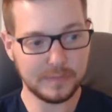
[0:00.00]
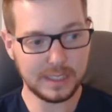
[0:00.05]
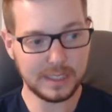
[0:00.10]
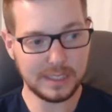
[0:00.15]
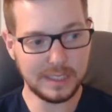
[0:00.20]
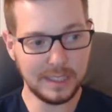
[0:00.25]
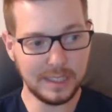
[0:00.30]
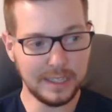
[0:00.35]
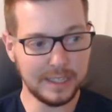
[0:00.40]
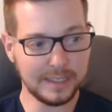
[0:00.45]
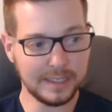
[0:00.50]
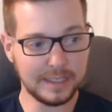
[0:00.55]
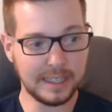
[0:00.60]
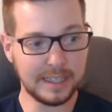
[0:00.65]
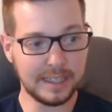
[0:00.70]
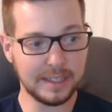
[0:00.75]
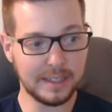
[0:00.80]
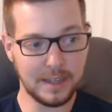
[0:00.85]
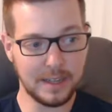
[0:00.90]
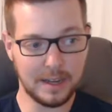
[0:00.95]
and
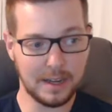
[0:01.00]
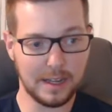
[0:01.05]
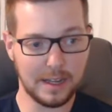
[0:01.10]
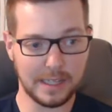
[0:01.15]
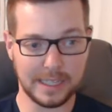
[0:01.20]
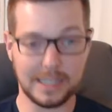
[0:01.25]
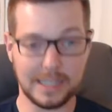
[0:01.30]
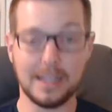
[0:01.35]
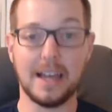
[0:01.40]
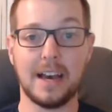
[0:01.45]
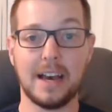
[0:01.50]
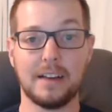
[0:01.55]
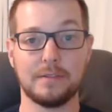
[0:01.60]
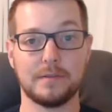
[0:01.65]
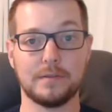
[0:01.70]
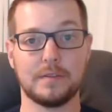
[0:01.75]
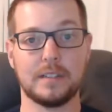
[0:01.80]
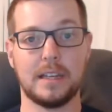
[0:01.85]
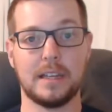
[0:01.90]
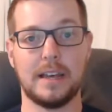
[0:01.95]
then uh, they
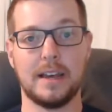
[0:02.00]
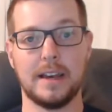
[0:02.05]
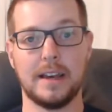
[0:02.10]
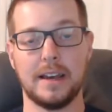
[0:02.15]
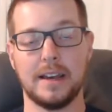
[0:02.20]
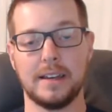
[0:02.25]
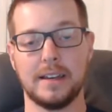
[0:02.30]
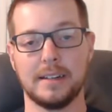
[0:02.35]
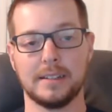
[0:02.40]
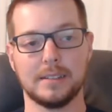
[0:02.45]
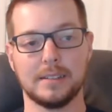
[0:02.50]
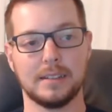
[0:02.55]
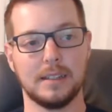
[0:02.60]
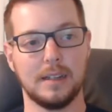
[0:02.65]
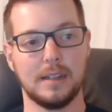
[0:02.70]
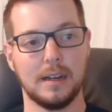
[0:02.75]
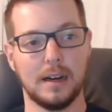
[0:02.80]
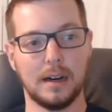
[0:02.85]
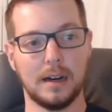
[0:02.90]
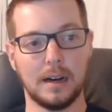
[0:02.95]
left. And
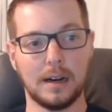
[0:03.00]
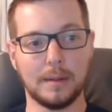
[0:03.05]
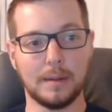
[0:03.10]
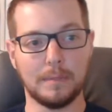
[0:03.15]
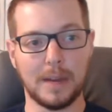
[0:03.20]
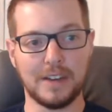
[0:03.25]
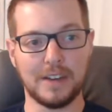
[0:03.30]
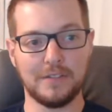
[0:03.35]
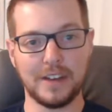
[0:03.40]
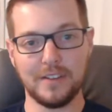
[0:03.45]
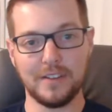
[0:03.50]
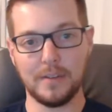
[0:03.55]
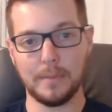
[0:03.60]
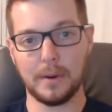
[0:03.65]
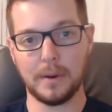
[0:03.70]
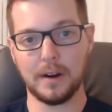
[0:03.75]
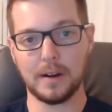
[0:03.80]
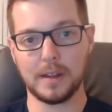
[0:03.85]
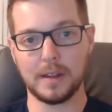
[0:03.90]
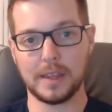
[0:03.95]
um, my favorite
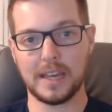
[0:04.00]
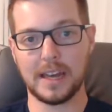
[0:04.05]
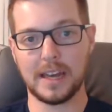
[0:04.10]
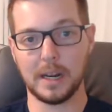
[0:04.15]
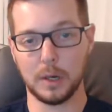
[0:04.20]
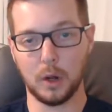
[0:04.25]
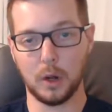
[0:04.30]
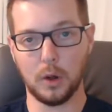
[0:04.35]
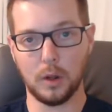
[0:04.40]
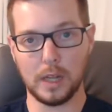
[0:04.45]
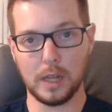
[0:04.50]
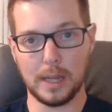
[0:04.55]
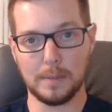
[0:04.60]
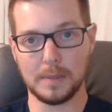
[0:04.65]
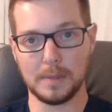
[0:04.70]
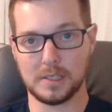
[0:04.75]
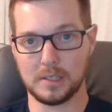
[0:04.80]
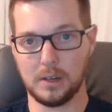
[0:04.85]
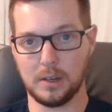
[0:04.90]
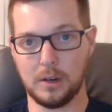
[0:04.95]
part of that whole
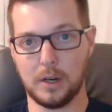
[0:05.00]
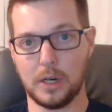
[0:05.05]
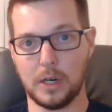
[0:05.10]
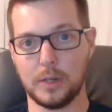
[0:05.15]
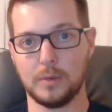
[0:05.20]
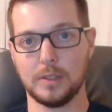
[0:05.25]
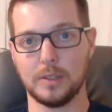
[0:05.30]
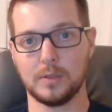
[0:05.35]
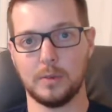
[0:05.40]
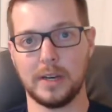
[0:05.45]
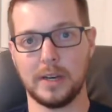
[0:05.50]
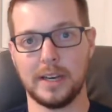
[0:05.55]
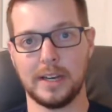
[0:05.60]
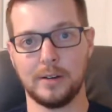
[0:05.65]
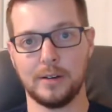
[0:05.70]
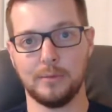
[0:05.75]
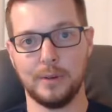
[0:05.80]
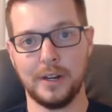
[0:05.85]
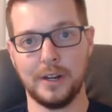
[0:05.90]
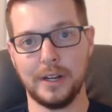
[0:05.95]
episode was when
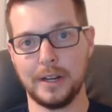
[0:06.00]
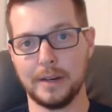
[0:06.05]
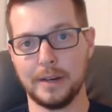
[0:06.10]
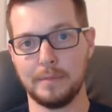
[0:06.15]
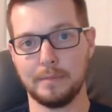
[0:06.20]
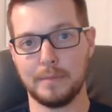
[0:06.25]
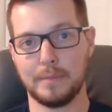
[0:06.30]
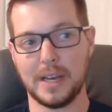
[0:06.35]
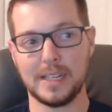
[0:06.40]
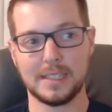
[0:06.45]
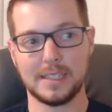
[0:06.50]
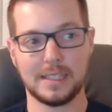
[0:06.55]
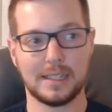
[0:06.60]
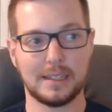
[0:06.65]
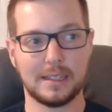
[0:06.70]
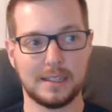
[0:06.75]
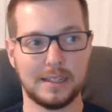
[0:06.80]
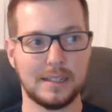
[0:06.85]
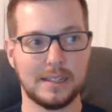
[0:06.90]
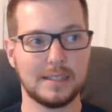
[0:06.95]
Rin
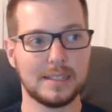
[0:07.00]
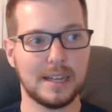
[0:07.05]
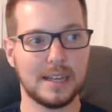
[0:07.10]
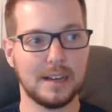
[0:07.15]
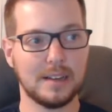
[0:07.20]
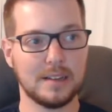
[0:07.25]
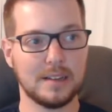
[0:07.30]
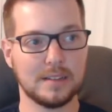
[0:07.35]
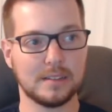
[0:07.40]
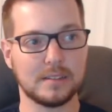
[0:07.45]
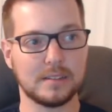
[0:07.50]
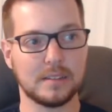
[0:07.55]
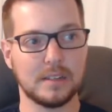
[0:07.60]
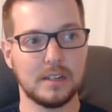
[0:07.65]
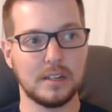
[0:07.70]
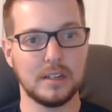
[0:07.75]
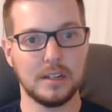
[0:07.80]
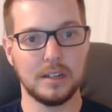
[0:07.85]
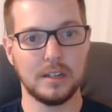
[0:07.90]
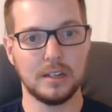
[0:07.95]
basically tells
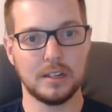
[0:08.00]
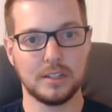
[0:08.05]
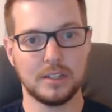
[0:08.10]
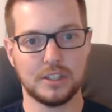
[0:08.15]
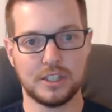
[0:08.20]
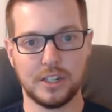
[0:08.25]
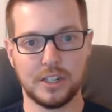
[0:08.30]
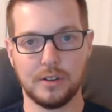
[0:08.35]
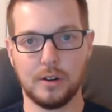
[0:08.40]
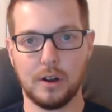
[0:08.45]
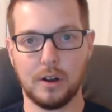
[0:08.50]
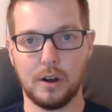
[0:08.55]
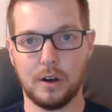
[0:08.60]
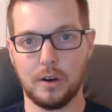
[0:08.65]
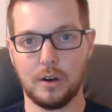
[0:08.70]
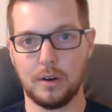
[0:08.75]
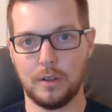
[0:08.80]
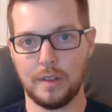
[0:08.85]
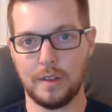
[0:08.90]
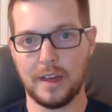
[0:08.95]

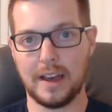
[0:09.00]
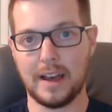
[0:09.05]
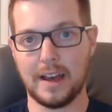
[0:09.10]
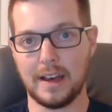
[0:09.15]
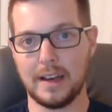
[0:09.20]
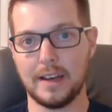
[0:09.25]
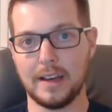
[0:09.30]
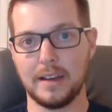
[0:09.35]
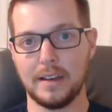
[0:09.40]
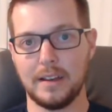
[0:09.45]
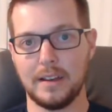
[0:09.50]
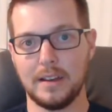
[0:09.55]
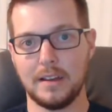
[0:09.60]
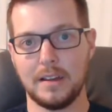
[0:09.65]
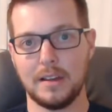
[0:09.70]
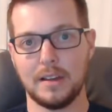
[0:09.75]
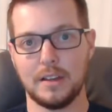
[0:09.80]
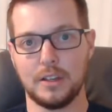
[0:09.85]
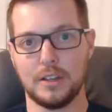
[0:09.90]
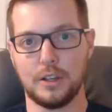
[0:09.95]
Shiro that
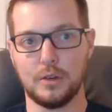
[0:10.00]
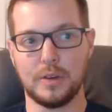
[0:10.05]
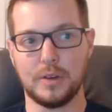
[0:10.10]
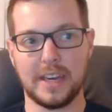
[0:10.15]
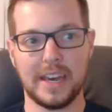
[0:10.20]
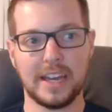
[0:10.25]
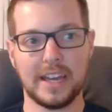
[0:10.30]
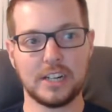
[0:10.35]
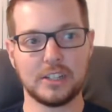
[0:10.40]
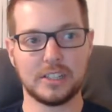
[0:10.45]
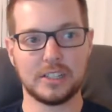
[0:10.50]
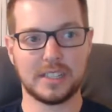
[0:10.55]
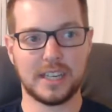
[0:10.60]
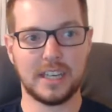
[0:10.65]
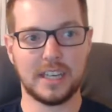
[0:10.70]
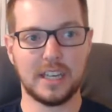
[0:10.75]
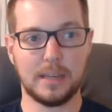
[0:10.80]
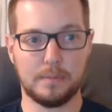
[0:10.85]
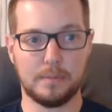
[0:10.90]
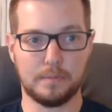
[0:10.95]
you can't just
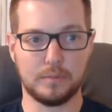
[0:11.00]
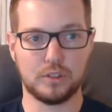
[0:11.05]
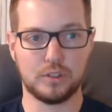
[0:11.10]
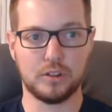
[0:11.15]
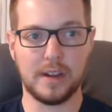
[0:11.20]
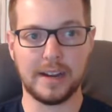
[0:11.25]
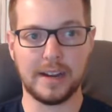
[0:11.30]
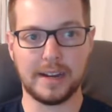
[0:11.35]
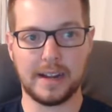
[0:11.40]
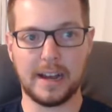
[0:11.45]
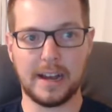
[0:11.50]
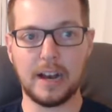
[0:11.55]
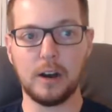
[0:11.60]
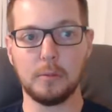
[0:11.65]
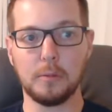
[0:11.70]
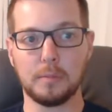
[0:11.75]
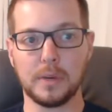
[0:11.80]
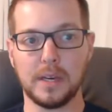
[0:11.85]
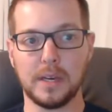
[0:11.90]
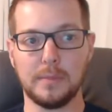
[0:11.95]
keep trying to
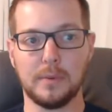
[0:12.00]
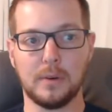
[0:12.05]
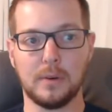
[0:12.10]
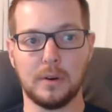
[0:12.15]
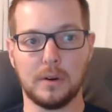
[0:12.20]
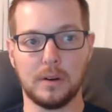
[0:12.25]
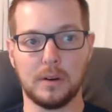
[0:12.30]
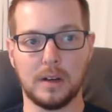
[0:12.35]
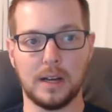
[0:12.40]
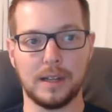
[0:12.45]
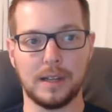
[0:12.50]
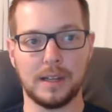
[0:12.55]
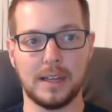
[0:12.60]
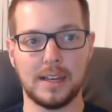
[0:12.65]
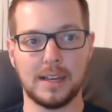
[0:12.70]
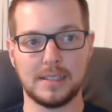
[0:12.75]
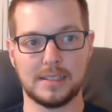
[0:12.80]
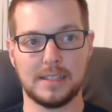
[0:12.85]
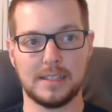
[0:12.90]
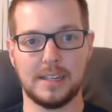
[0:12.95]
help people
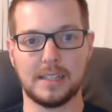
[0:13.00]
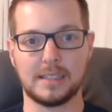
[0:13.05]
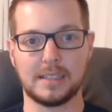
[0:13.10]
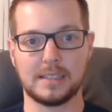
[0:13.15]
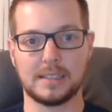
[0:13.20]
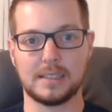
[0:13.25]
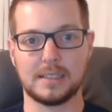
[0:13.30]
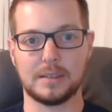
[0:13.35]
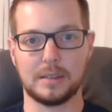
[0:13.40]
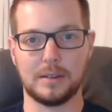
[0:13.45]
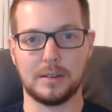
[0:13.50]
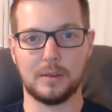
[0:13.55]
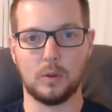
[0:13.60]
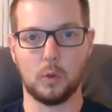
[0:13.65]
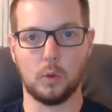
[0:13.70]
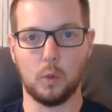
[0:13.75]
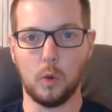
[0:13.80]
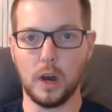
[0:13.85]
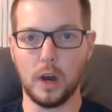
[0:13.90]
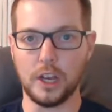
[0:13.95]
unless it's
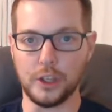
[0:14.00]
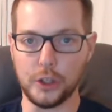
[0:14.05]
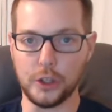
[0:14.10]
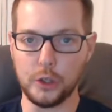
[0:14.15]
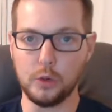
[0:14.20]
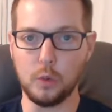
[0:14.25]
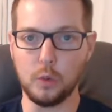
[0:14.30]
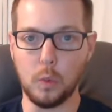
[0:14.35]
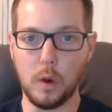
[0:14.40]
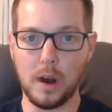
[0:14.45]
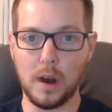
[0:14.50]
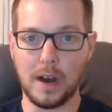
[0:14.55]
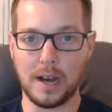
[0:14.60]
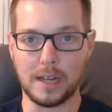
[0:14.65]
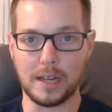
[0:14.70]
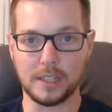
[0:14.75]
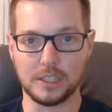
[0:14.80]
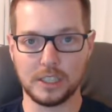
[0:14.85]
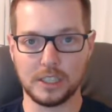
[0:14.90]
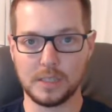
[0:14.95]
what you
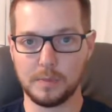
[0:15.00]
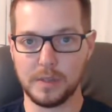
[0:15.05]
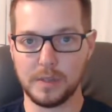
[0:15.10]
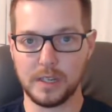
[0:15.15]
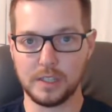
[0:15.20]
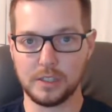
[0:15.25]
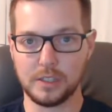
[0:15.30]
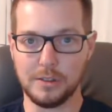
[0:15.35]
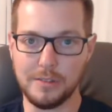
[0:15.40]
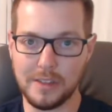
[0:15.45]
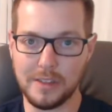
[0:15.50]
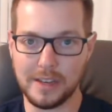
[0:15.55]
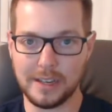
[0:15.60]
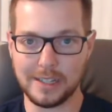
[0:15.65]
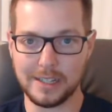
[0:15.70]
want. Just because you think is